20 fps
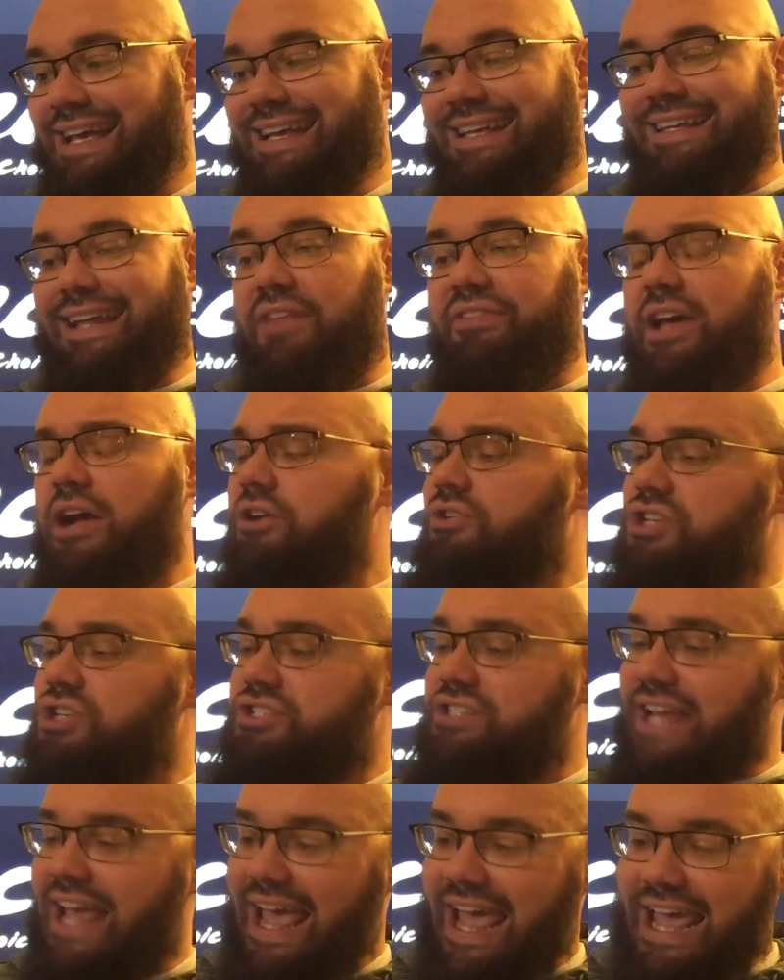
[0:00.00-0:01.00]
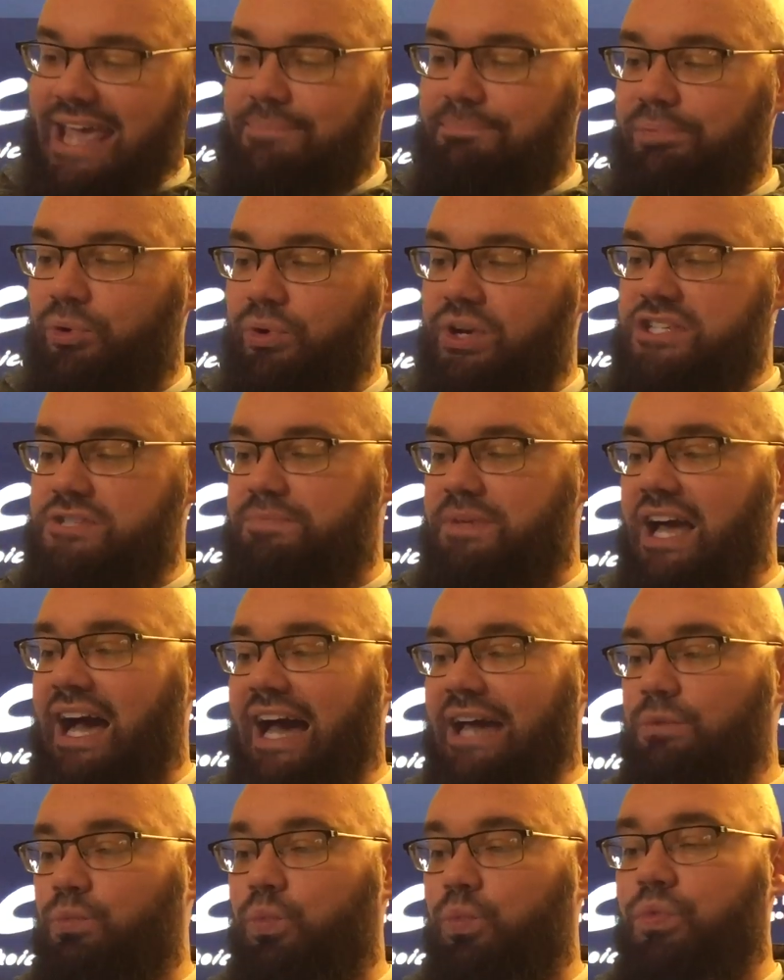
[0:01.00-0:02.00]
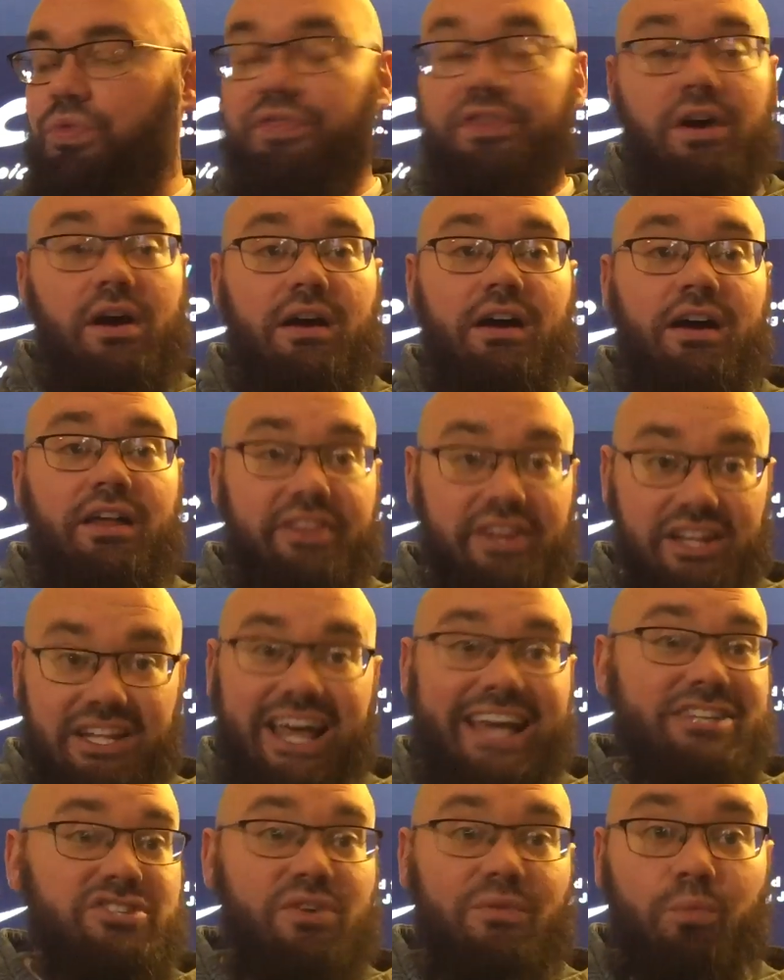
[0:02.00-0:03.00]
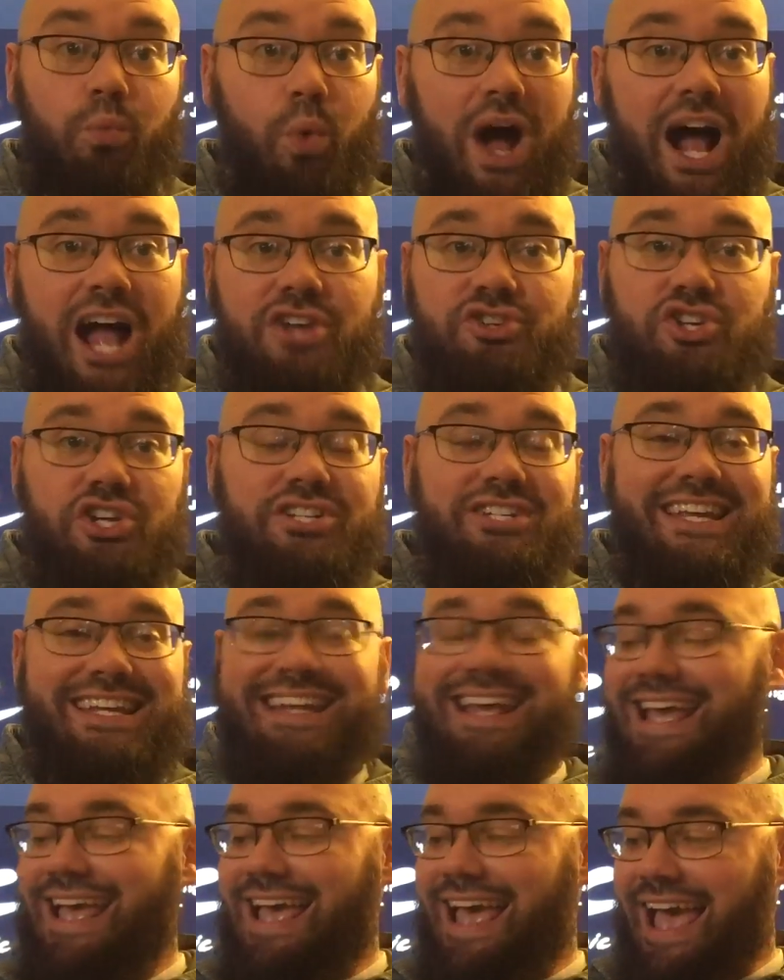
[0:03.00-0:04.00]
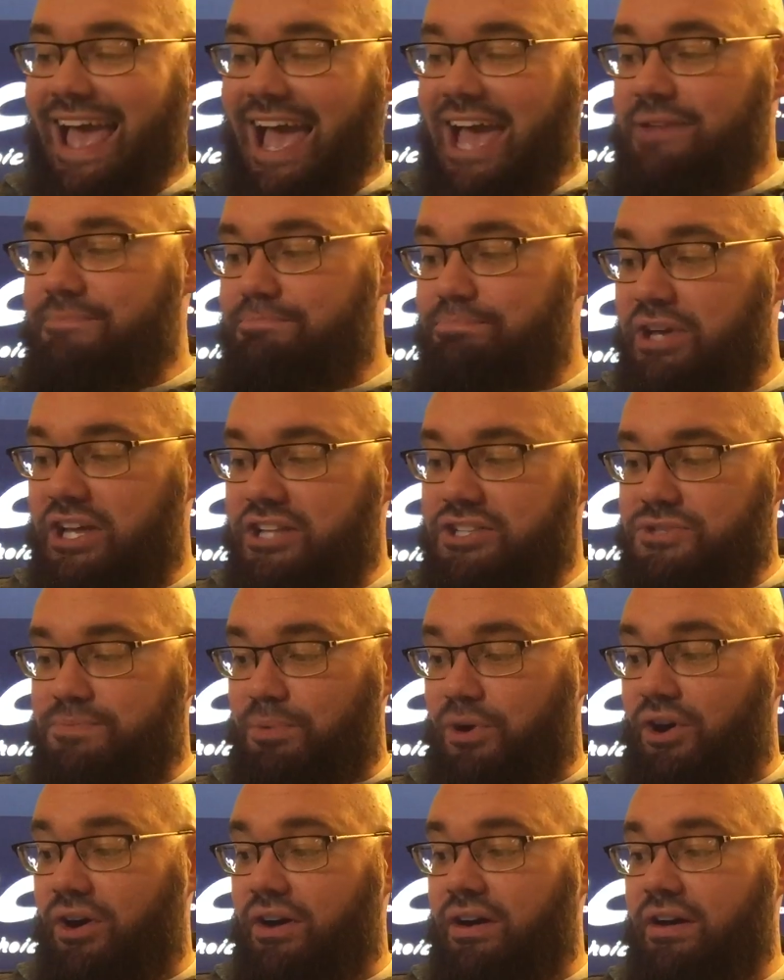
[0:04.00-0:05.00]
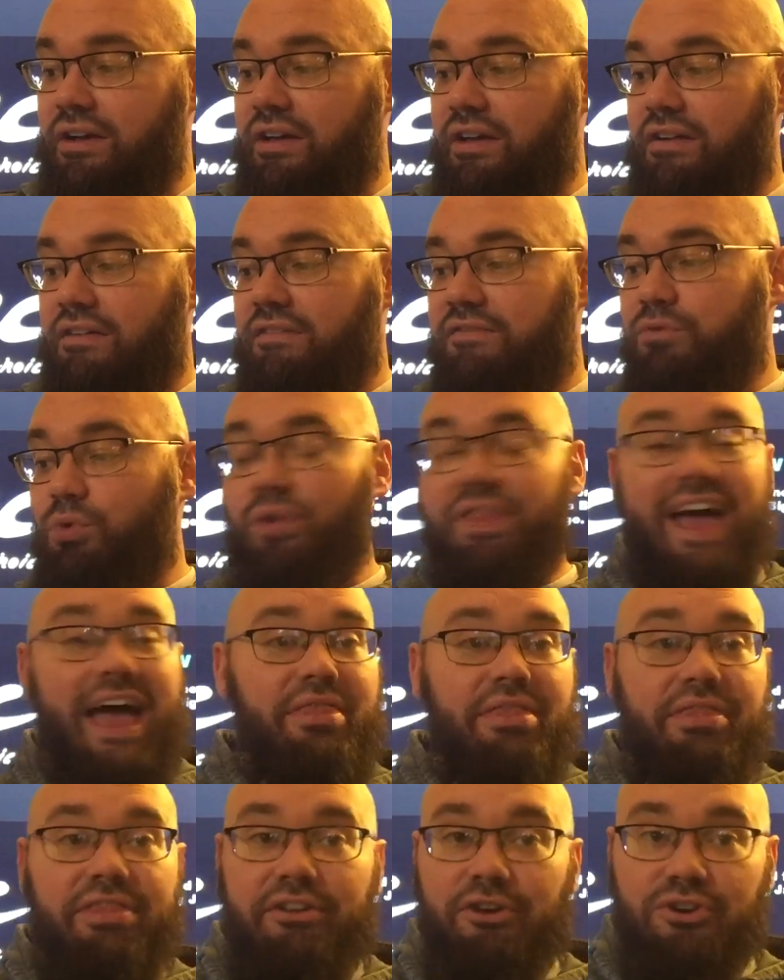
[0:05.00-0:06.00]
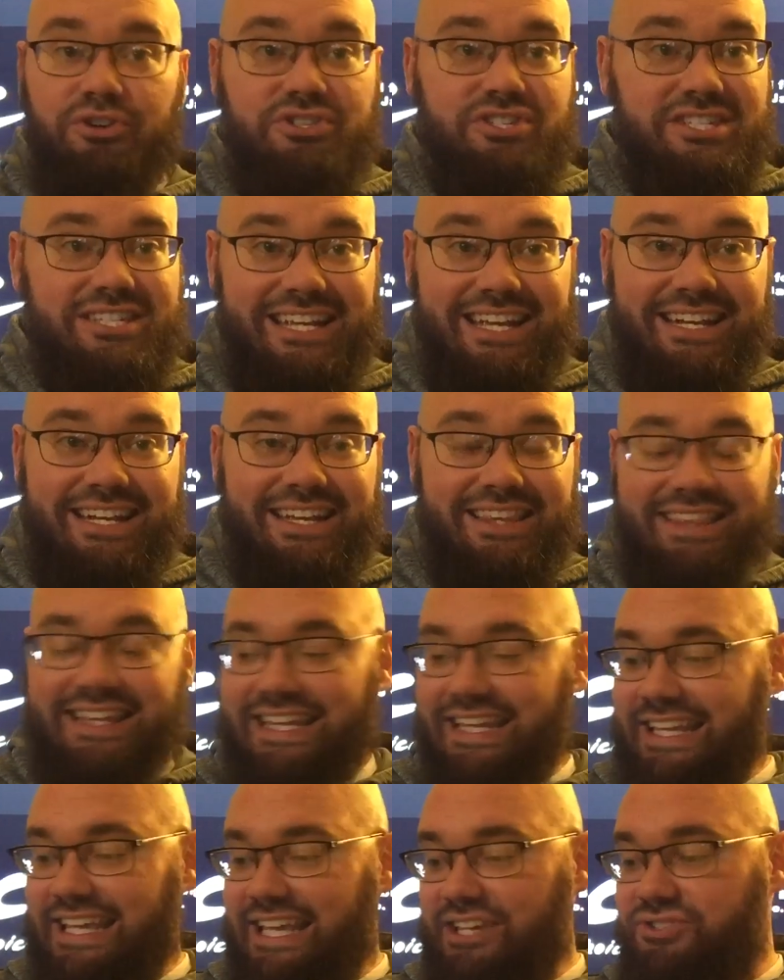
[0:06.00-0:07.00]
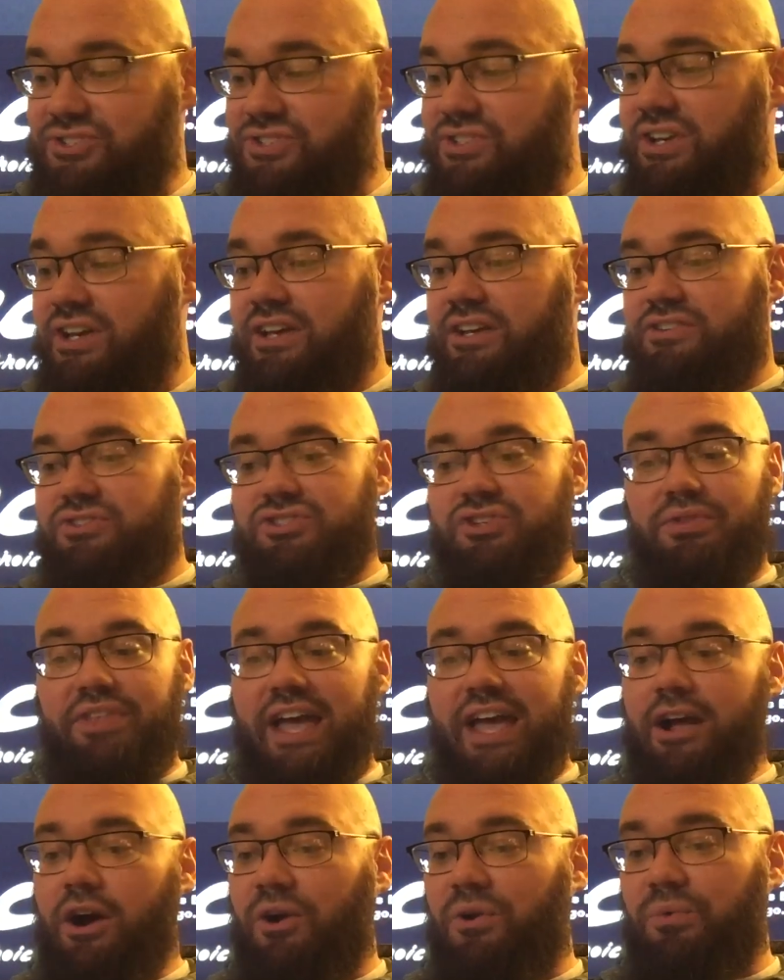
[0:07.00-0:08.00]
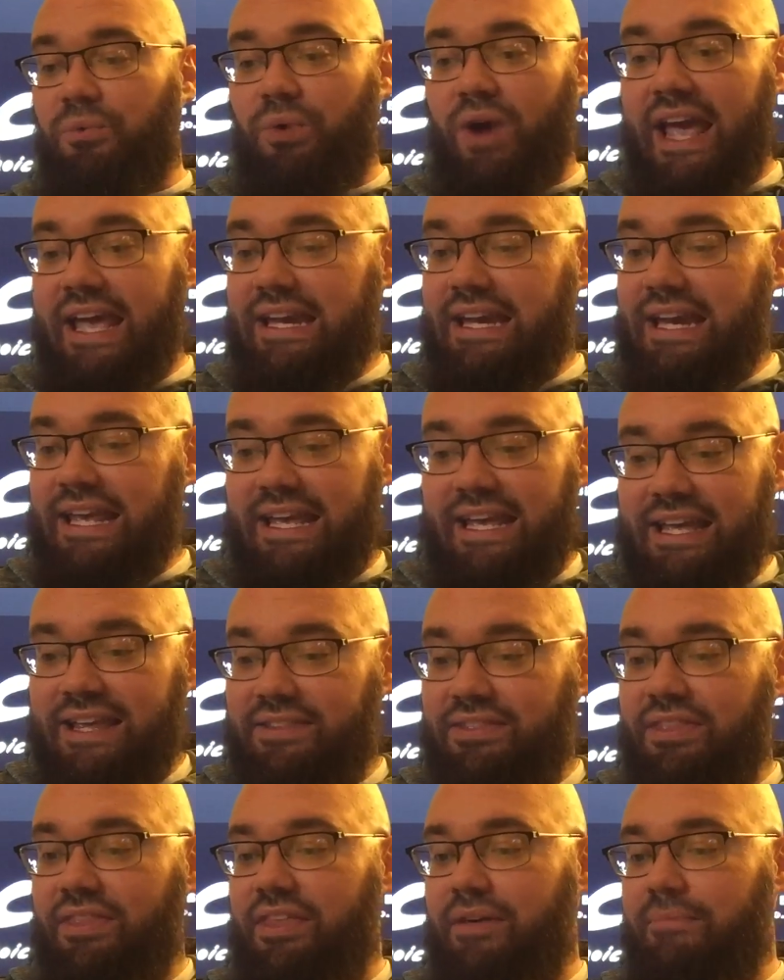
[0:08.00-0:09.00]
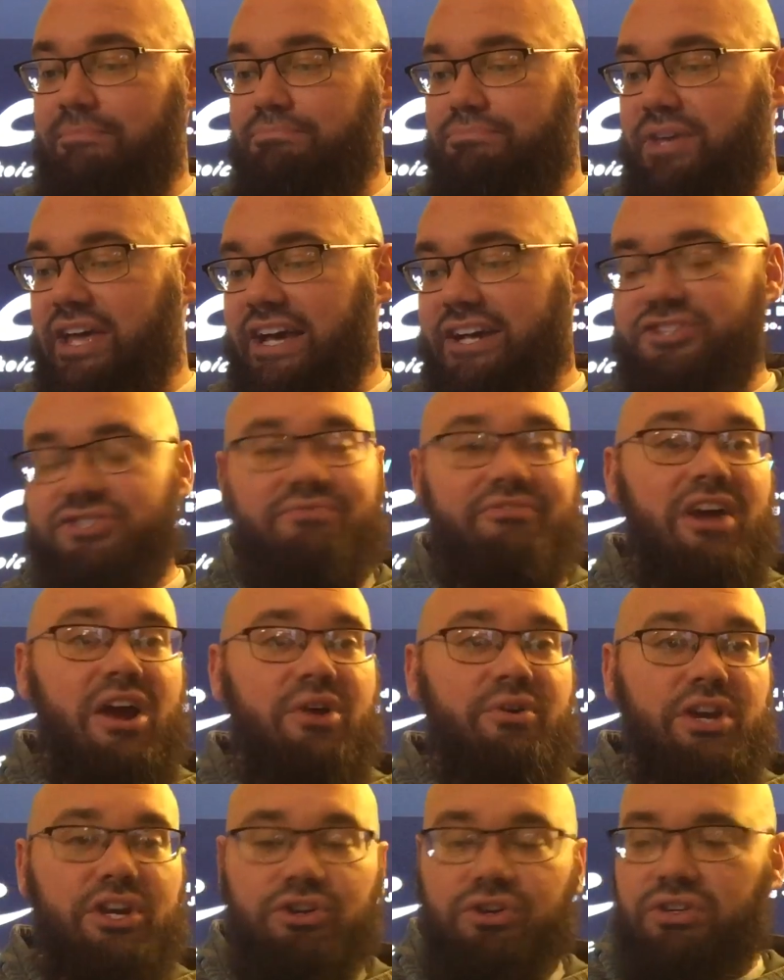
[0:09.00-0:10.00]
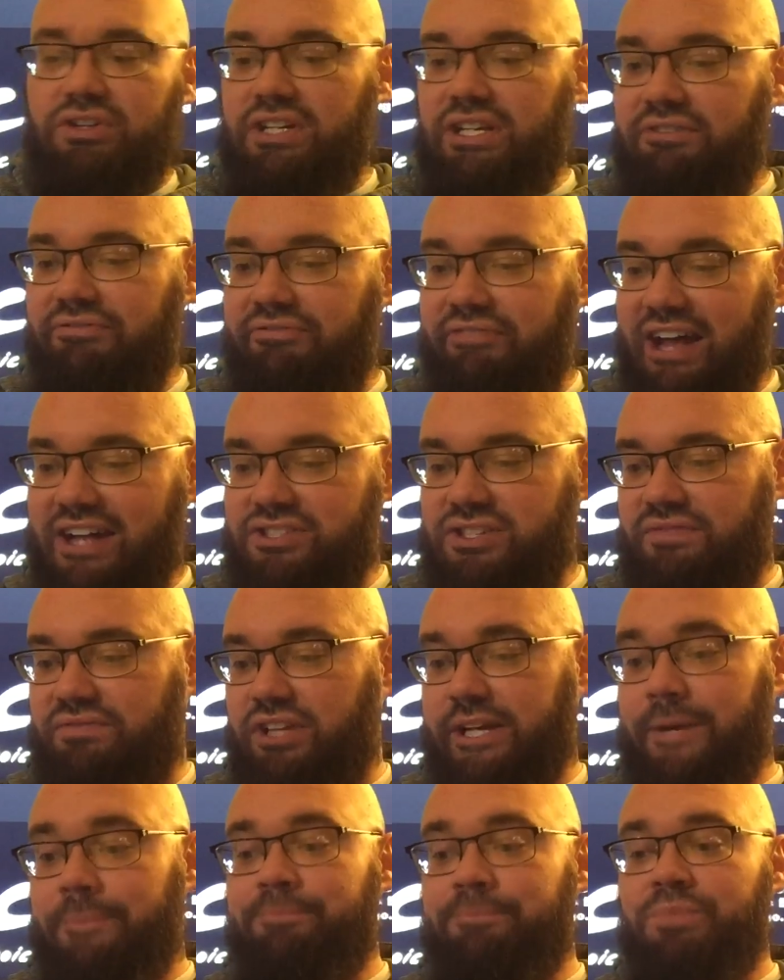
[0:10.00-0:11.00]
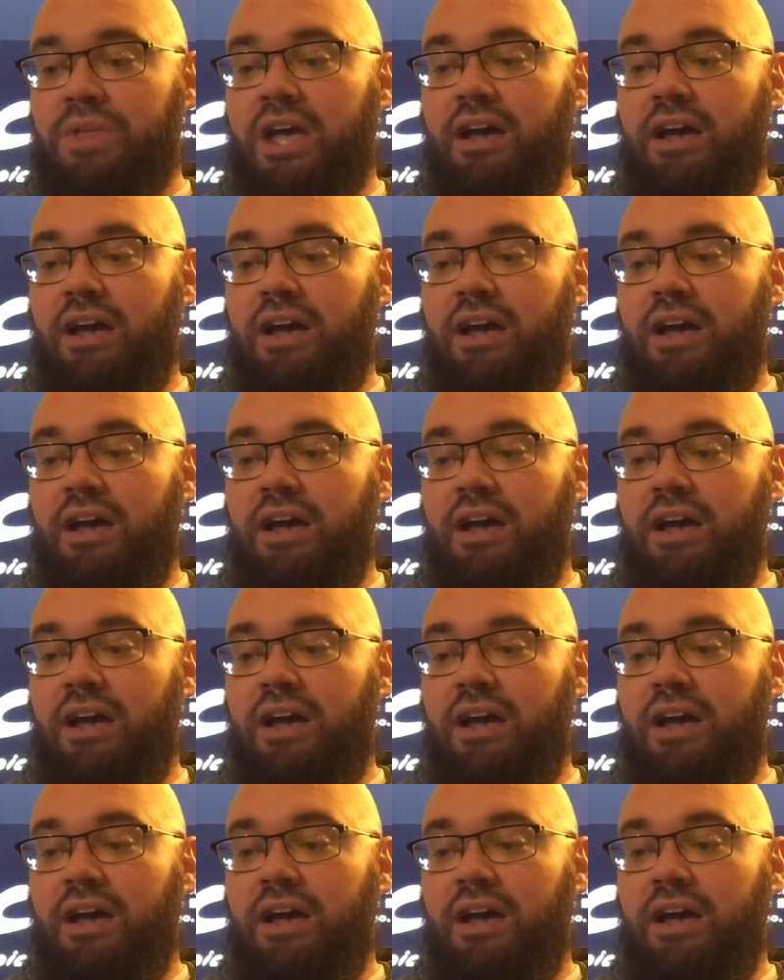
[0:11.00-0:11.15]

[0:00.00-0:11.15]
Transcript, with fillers: Now, they are just eight points behind the, uh, the likes of Washington and Pittsburgh for that third seed in the East. So they are right in the mix. Very good defensively.